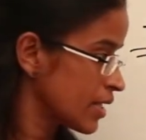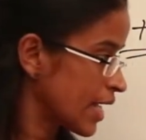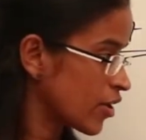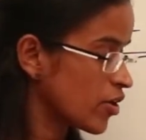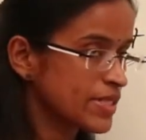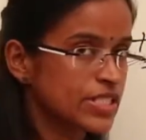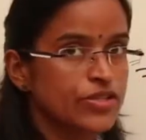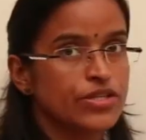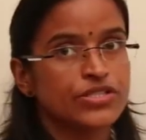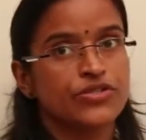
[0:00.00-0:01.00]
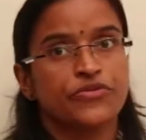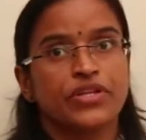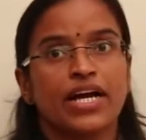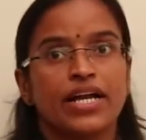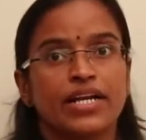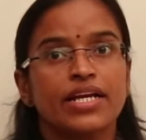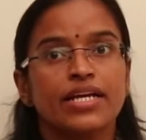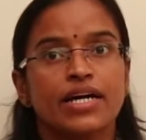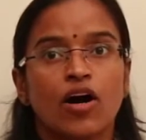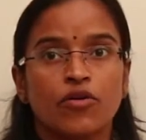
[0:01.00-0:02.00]
economic situation of the country,
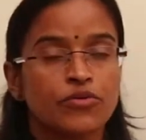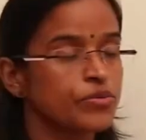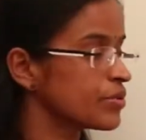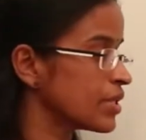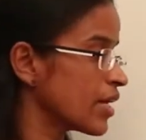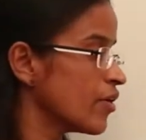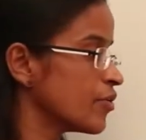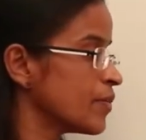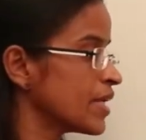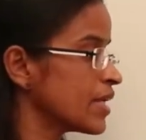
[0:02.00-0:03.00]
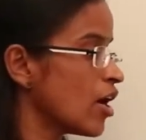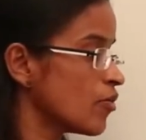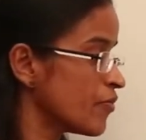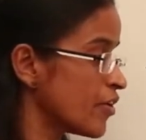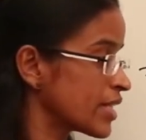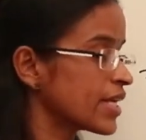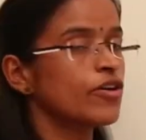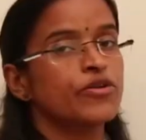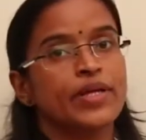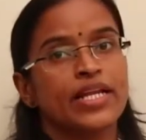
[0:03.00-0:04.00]
how far the
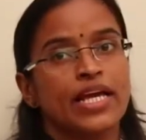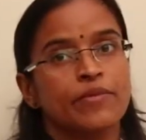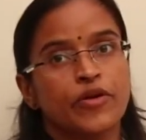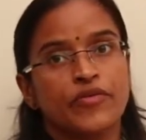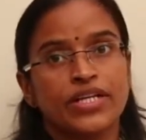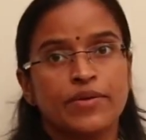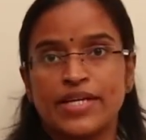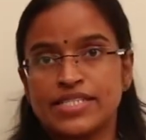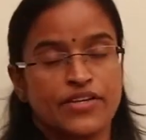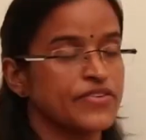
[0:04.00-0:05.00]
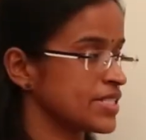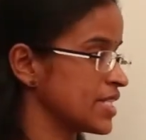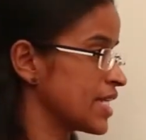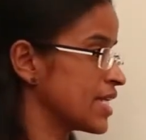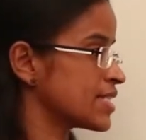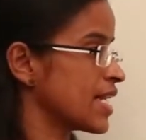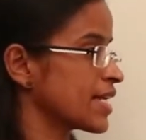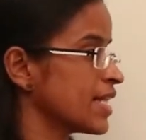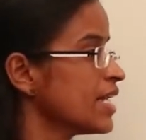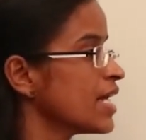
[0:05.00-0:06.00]
government can provide the basic facilities
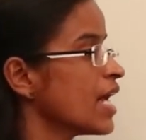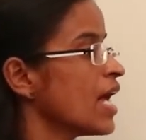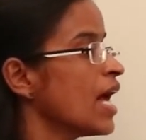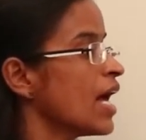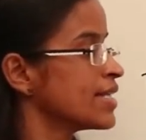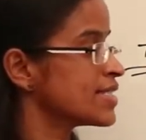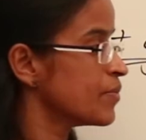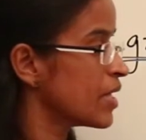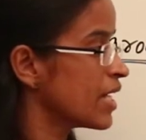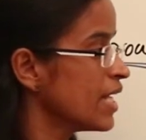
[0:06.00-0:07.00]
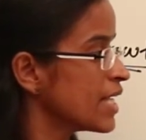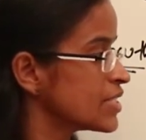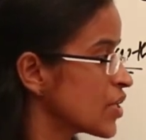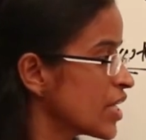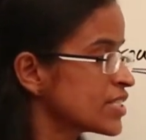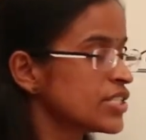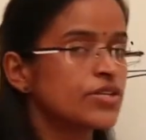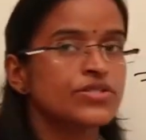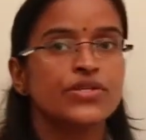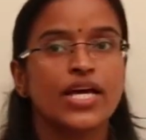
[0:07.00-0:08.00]
like that. And similarly, education
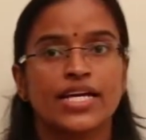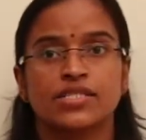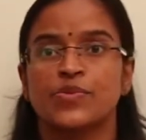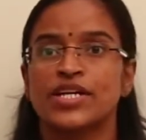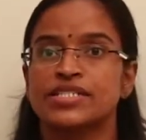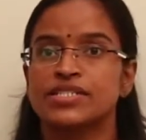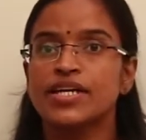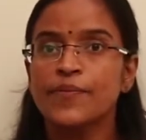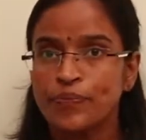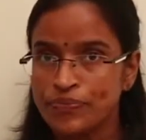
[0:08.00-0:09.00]
also expands the